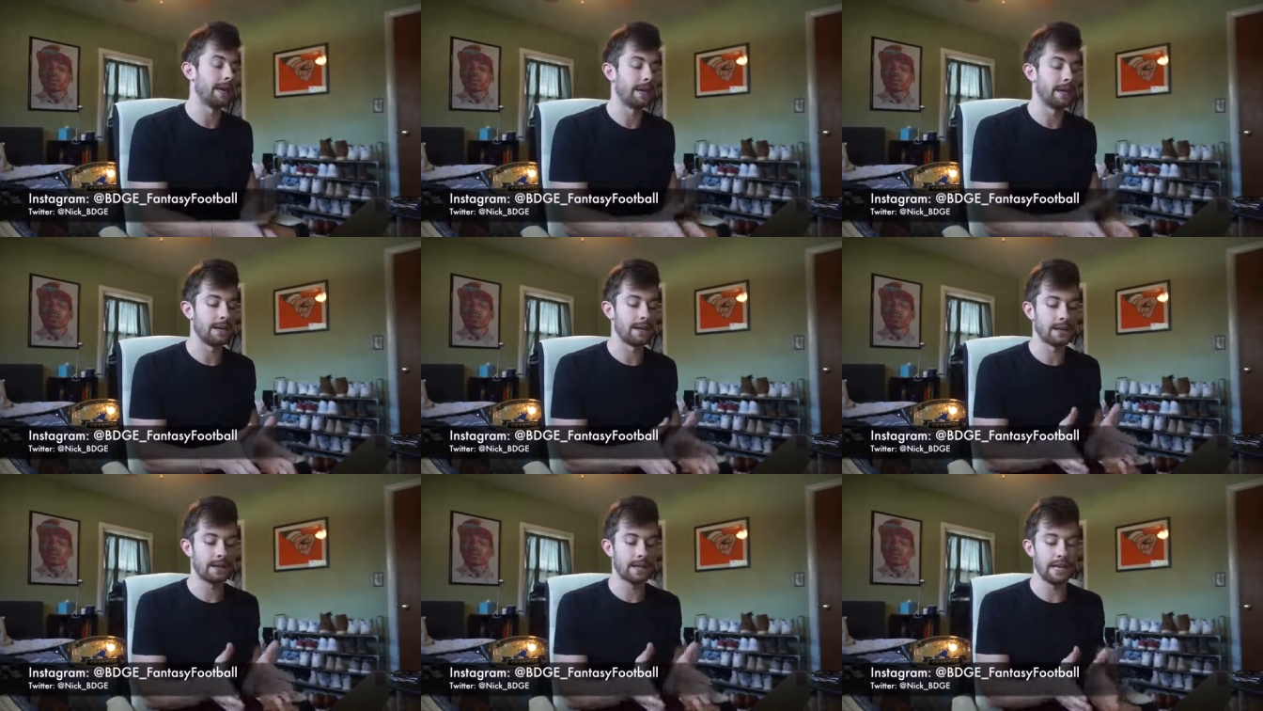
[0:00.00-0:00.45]

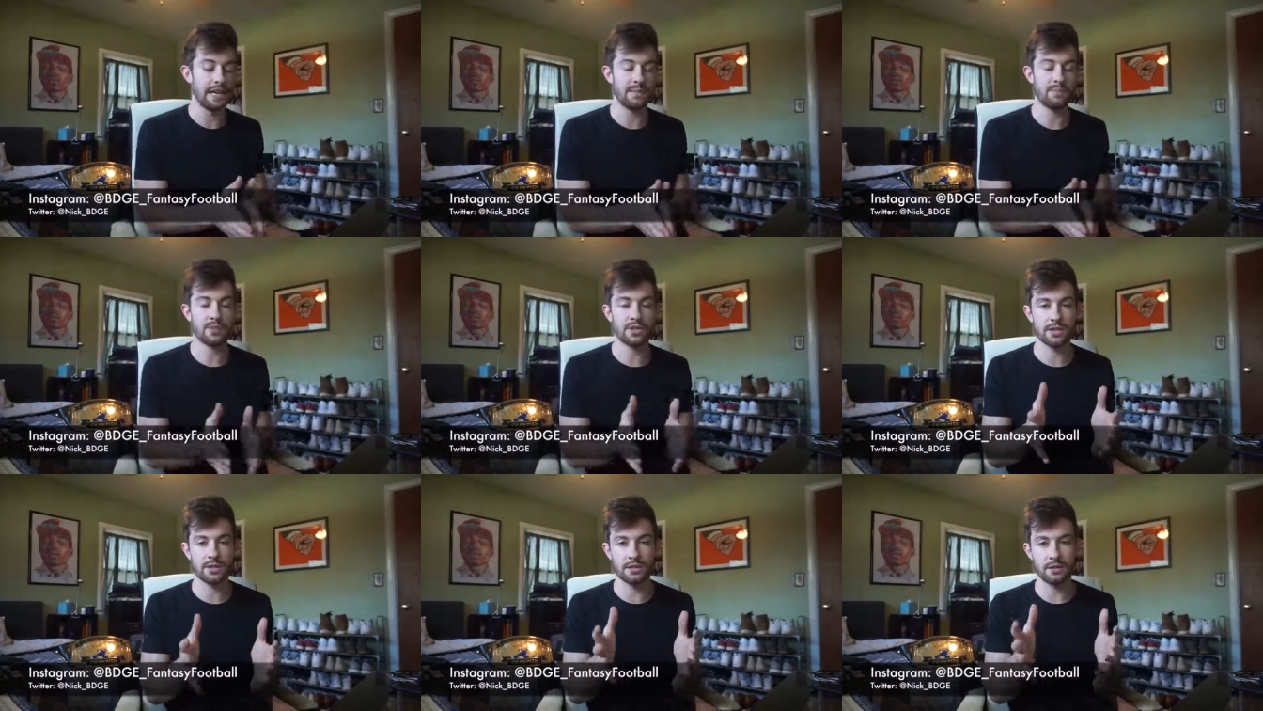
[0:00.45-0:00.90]
It
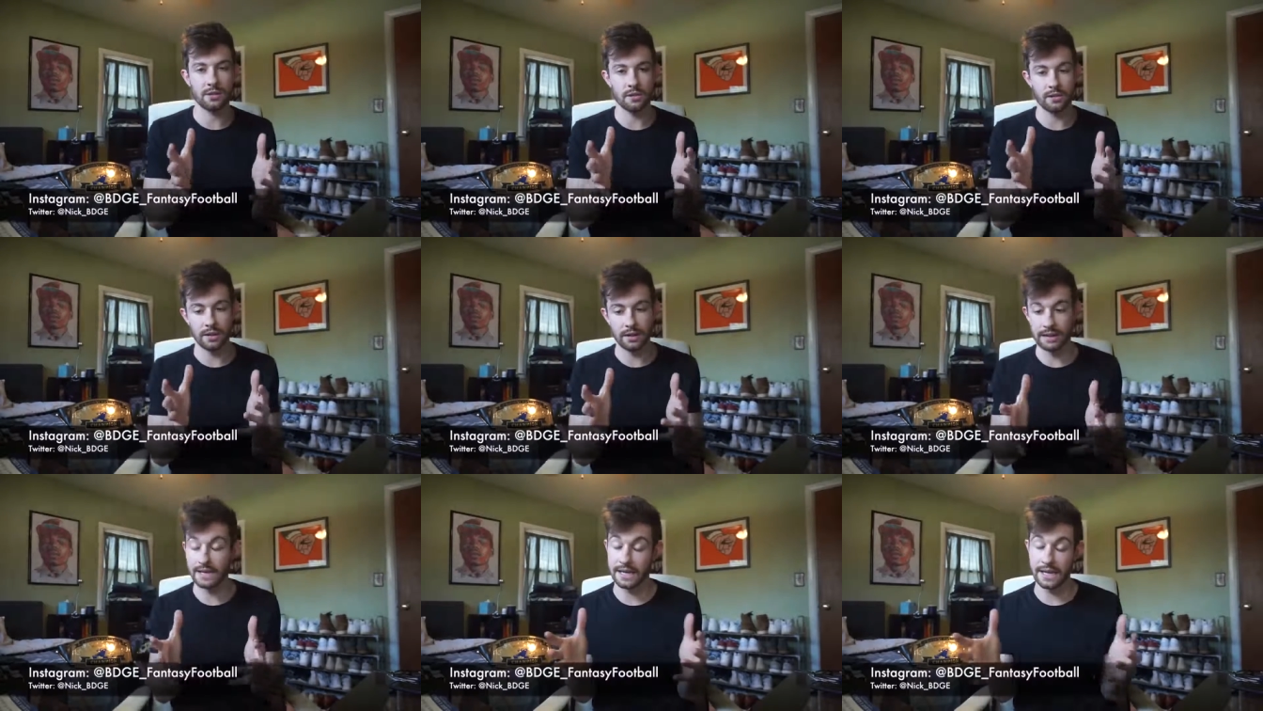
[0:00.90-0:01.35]
keeps
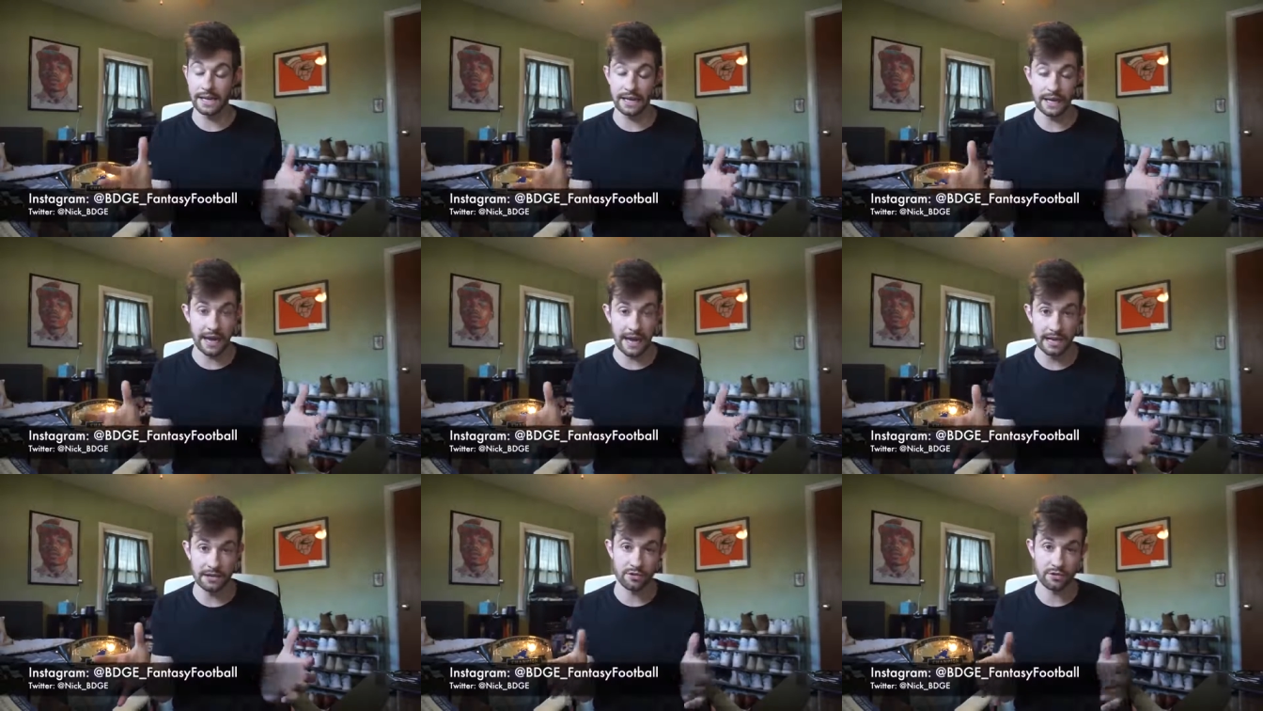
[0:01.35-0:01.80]
the league
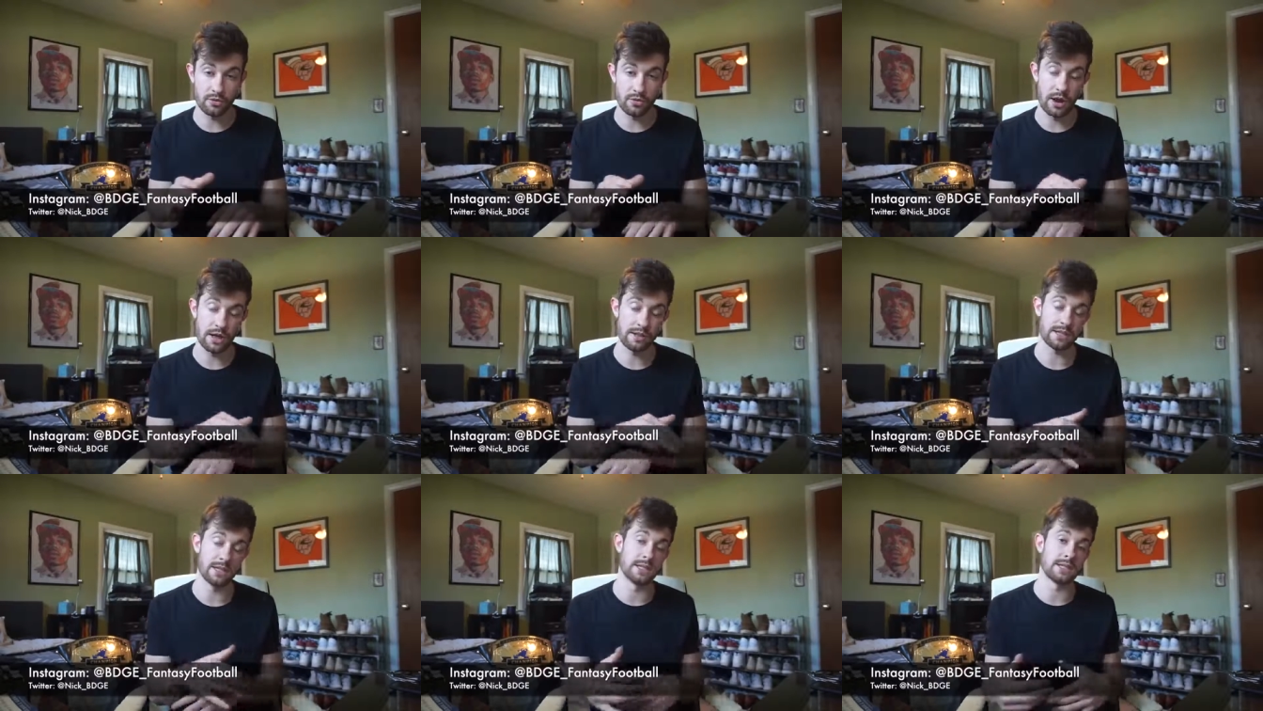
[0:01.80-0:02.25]
engaged
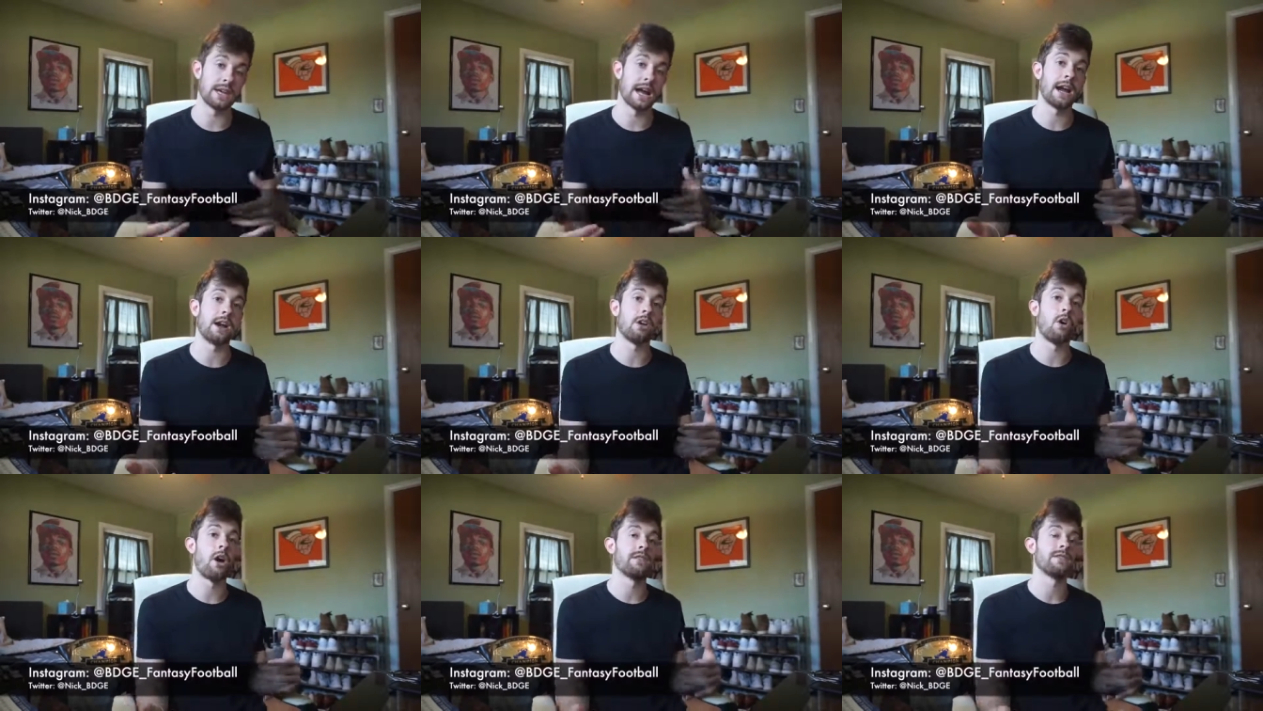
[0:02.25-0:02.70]
throughout the
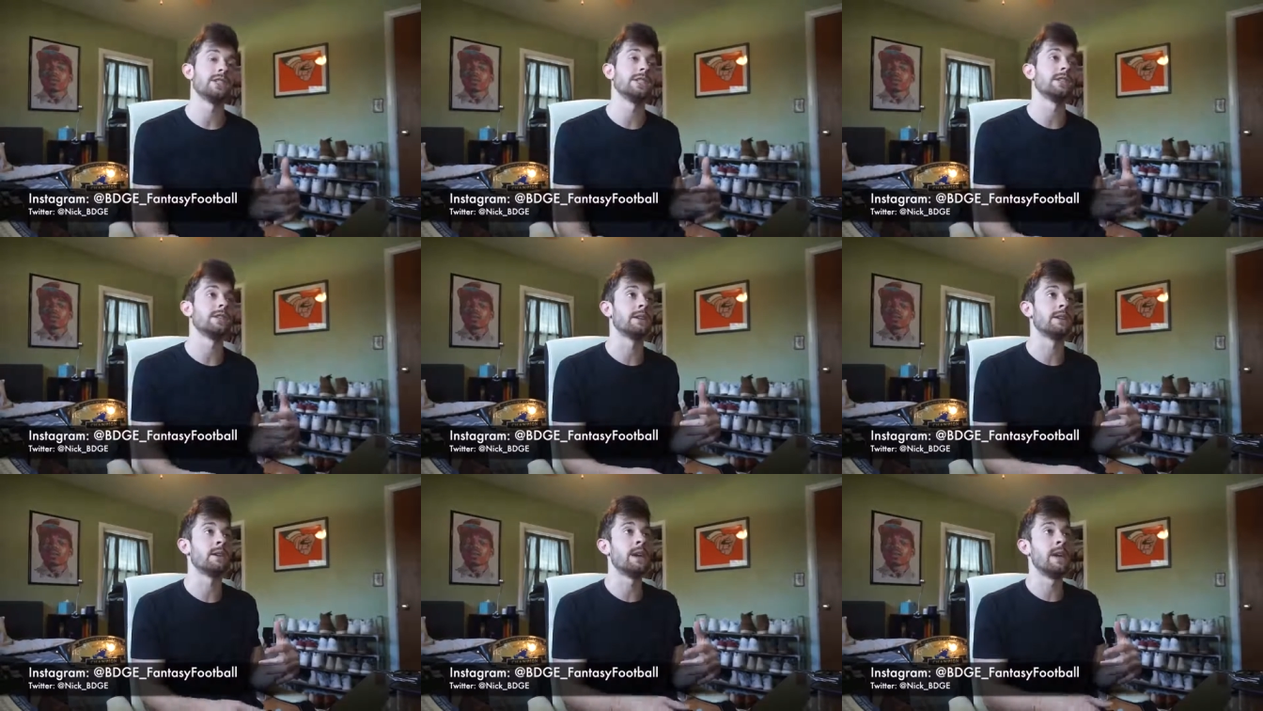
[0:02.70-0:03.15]
entire
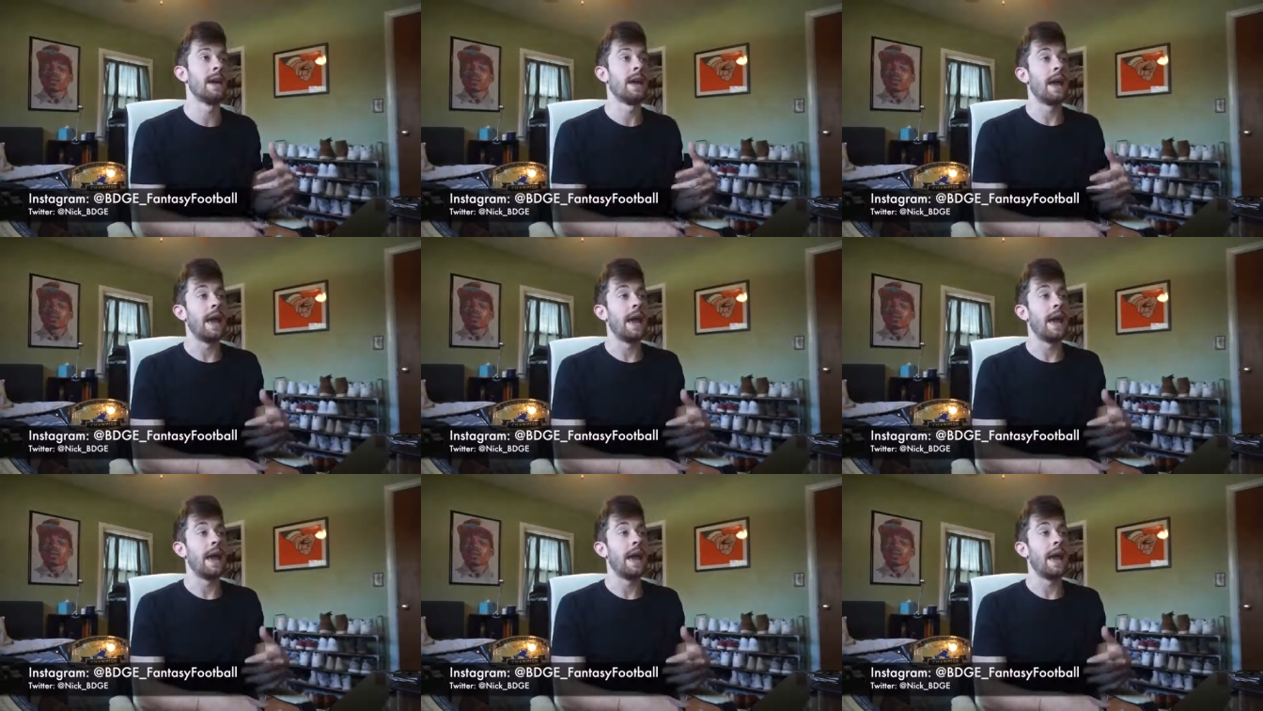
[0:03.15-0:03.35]
offseason,